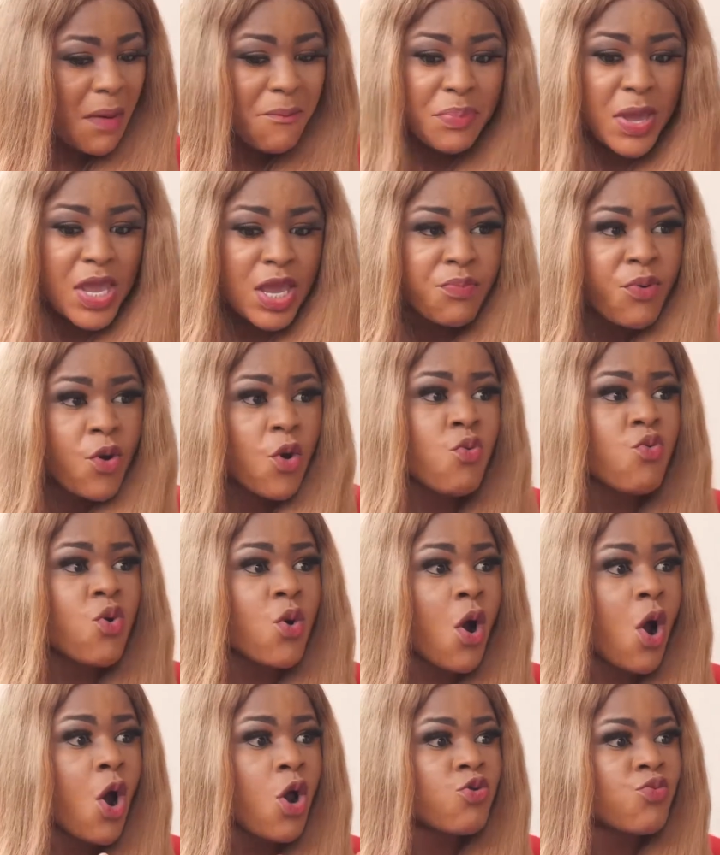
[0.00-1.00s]
People
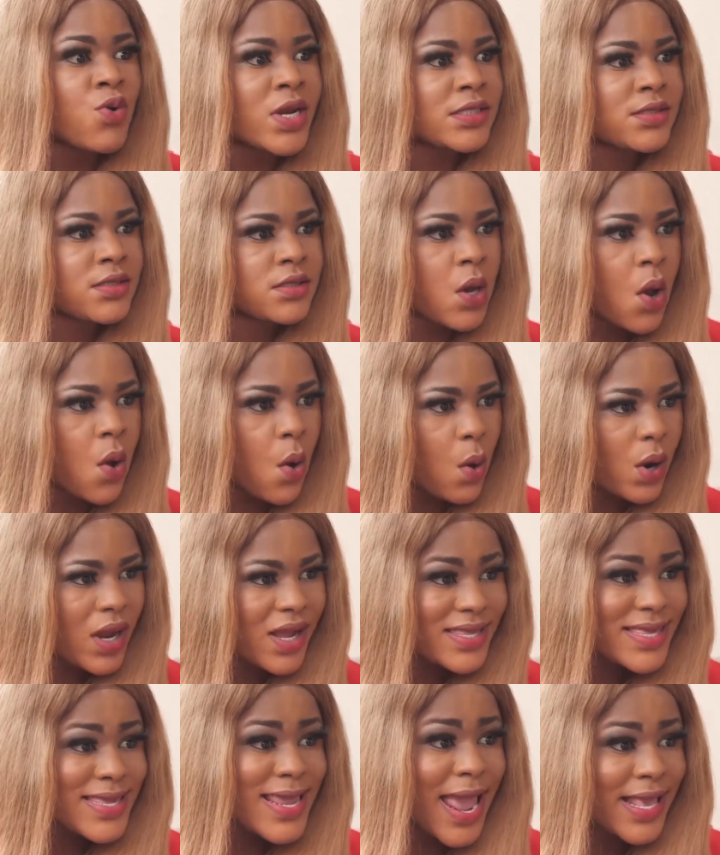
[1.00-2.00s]
will always
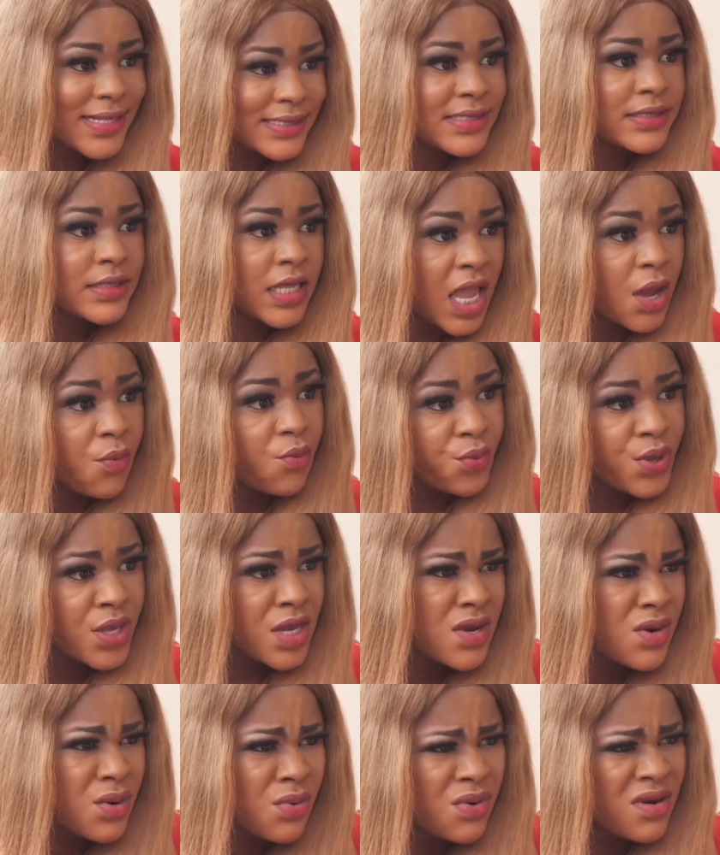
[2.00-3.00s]
talk. Yes, they
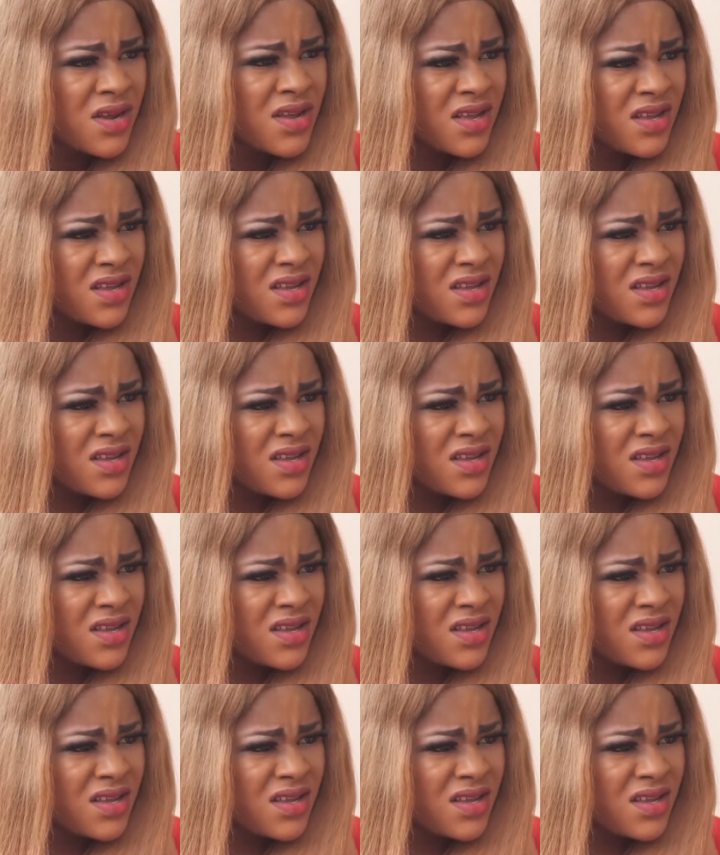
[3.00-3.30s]
will.